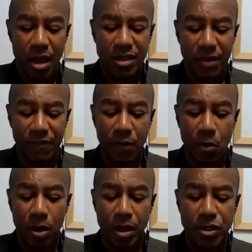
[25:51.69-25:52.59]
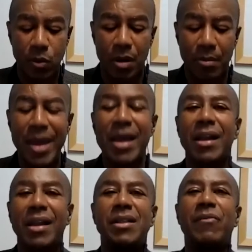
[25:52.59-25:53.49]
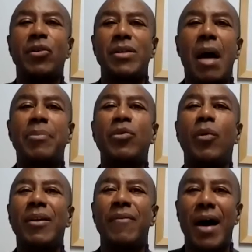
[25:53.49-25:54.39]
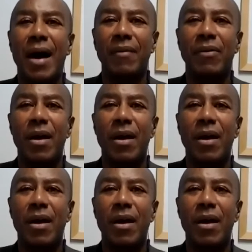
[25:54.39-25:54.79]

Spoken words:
Step 4 is you want to make a list of your top 25.